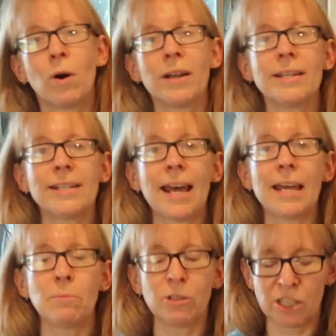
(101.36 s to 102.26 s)
1
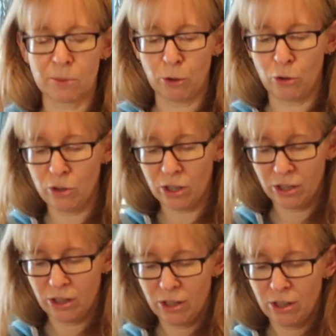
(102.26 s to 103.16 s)
tablespoon
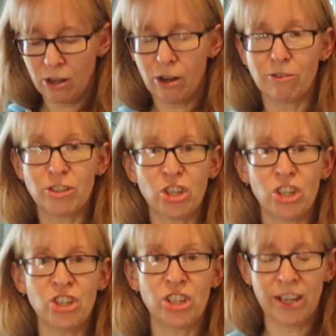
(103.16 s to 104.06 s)
of
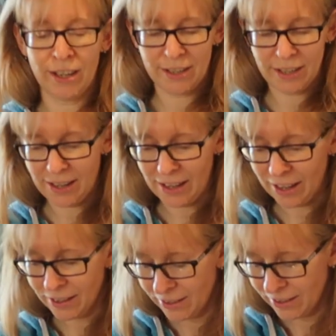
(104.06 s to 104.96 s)
ginger into
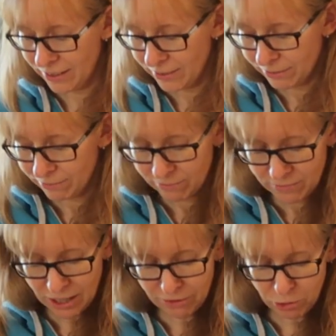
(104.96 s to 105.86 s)
here.
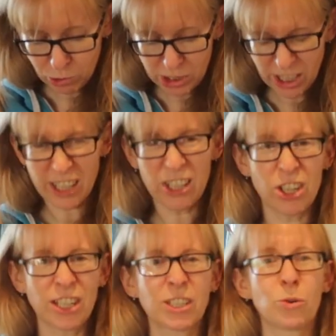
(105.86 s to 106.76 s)
Of course you can
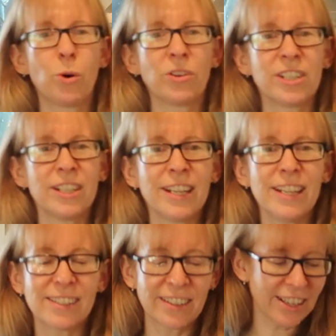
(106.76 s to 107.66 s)
adjust
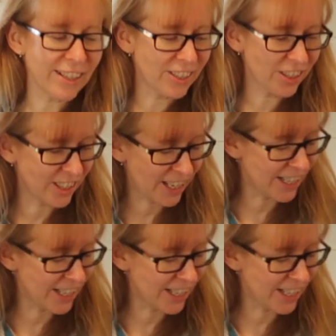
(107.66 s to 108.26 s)
quantities, I guess, just